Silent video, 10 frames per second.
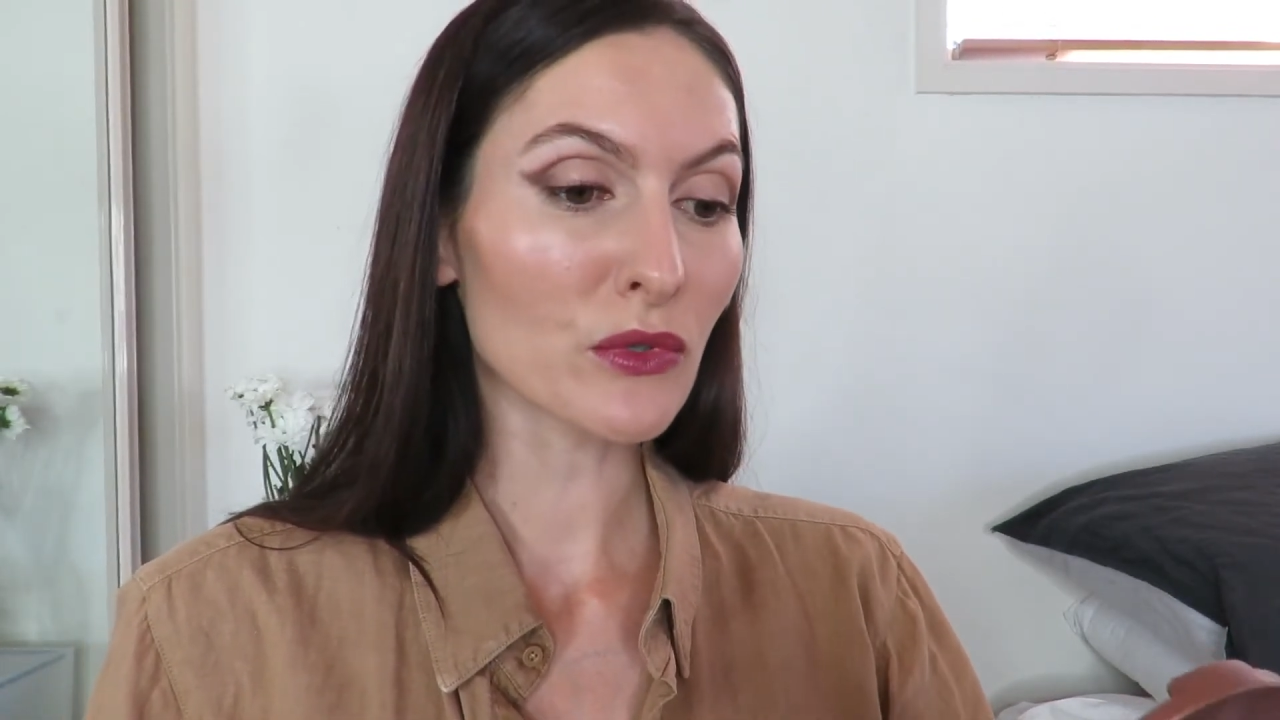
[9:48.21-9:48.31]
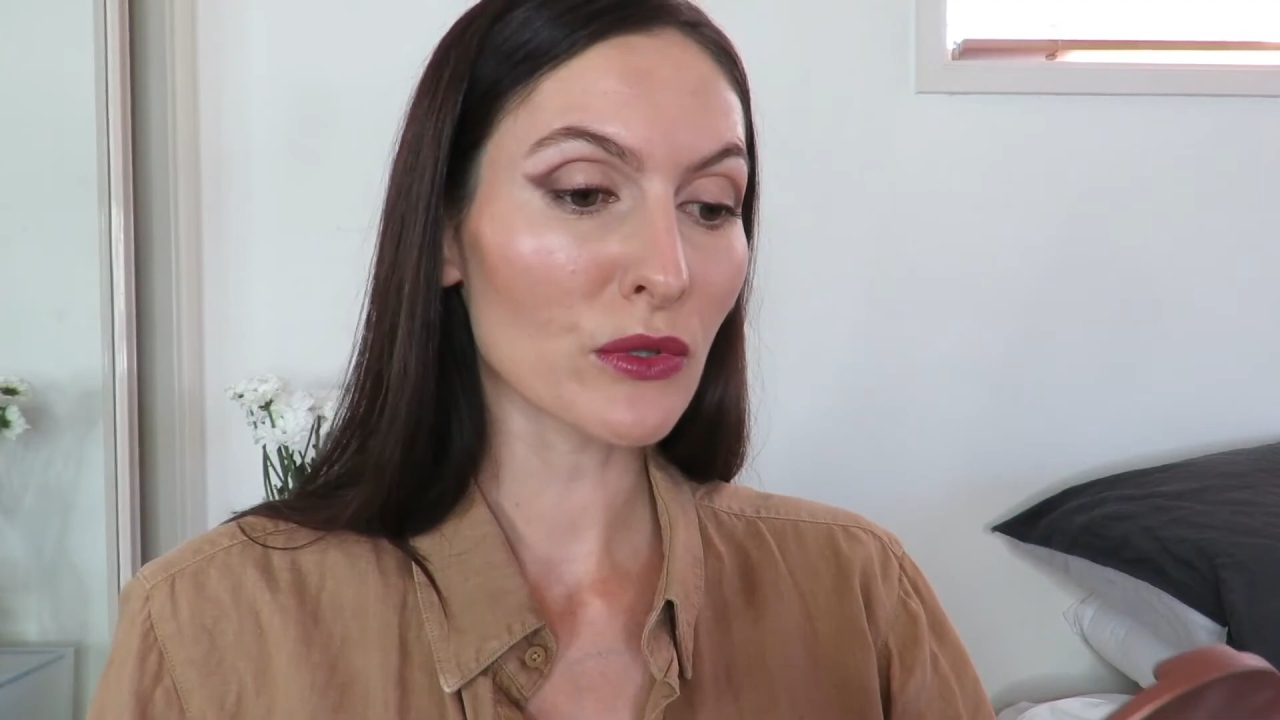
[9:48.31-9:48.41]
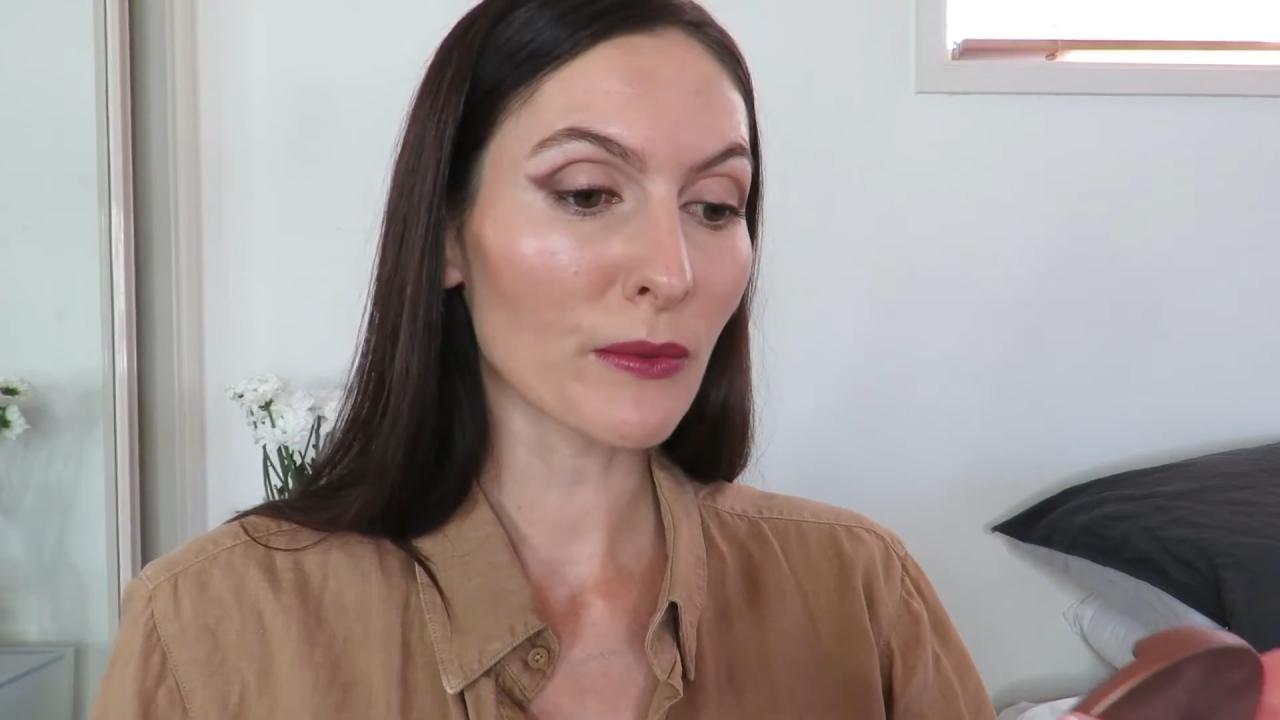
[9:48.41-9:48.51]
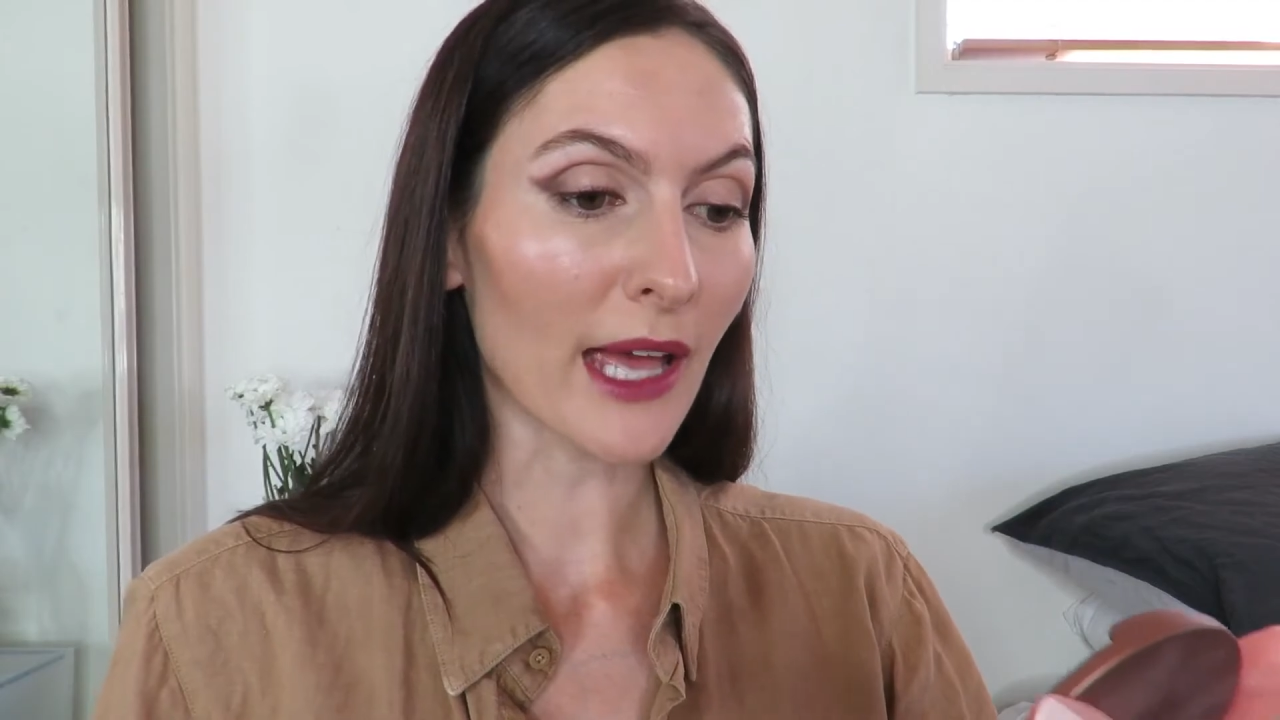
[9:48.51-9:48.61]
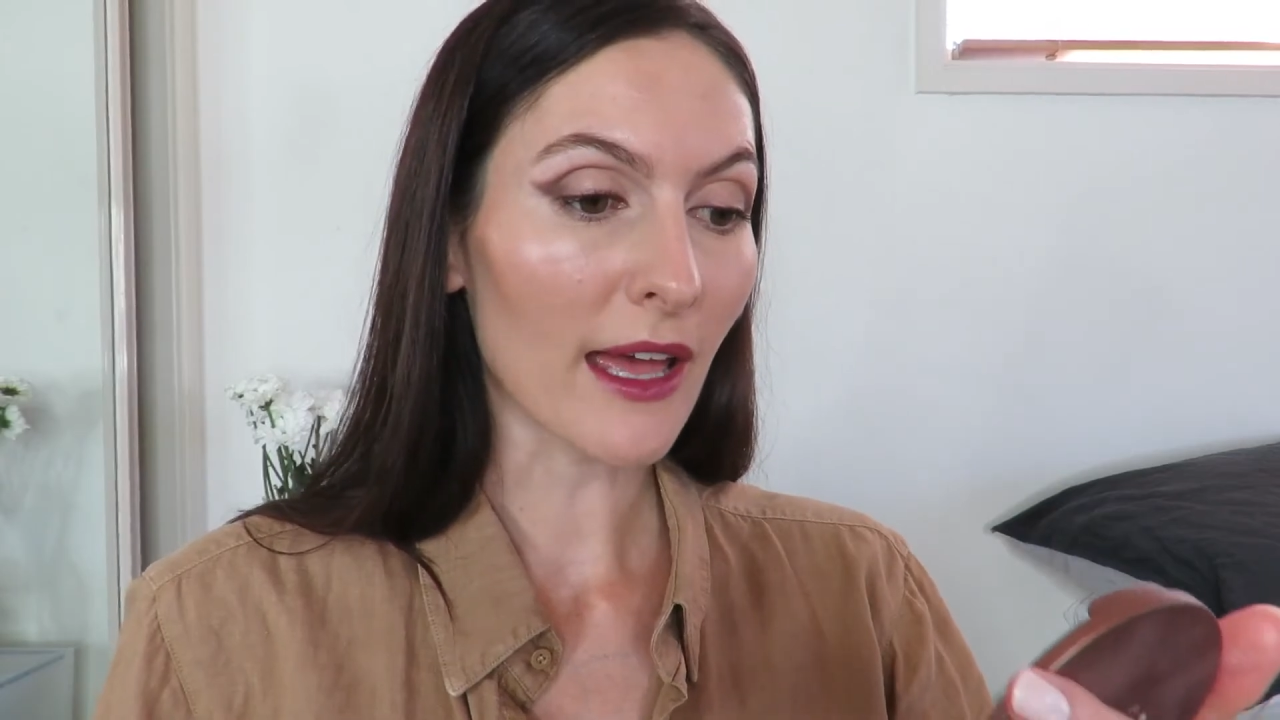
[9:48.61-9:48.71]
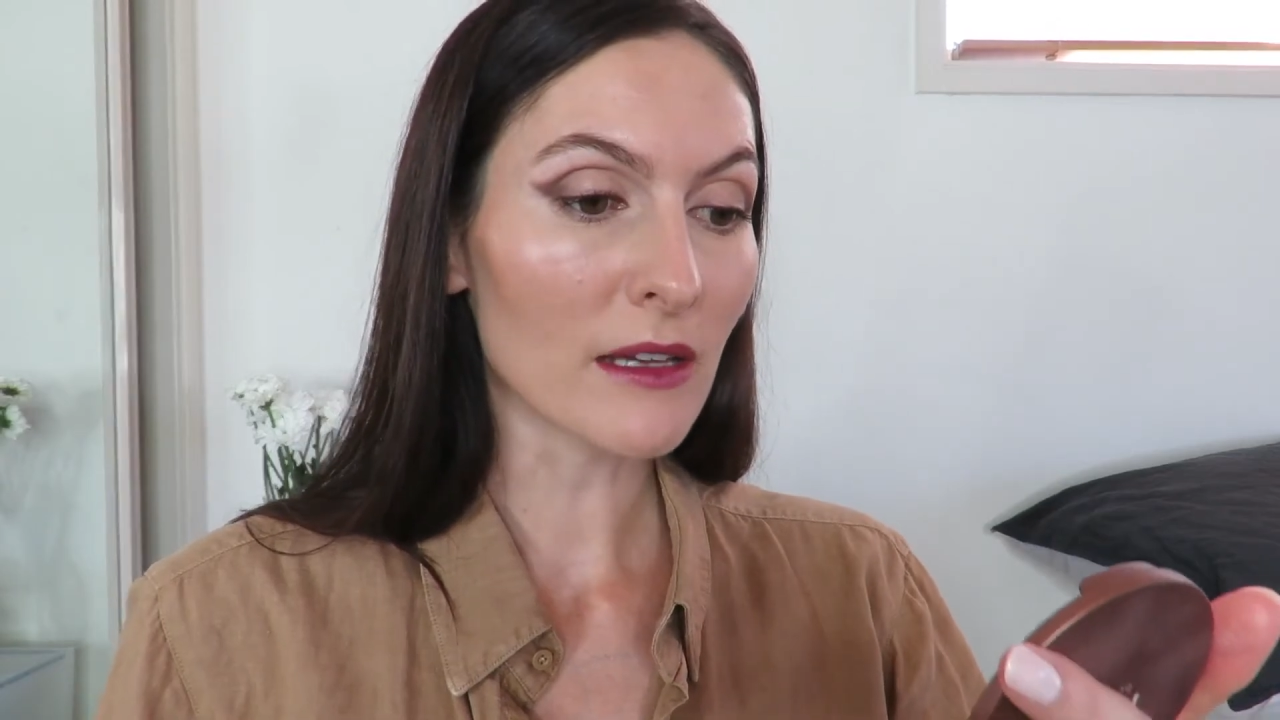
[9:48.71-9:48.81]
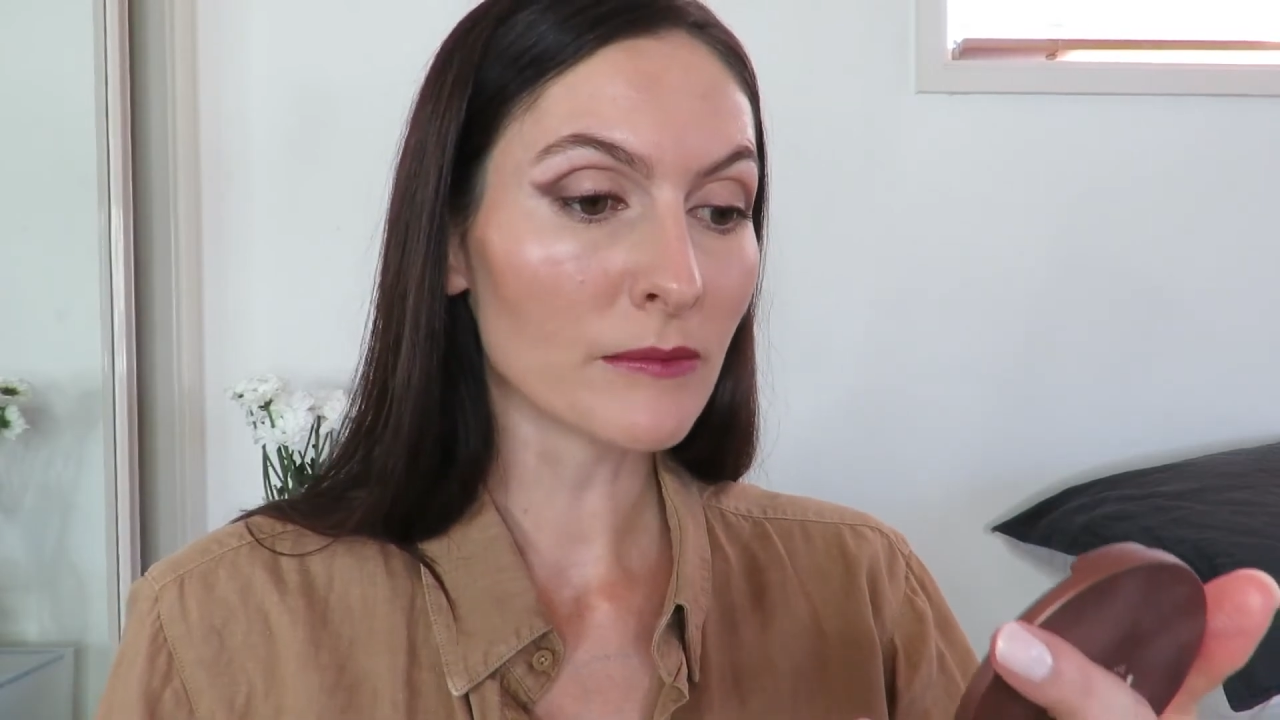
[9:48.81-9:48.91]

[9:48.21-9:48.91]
to wear.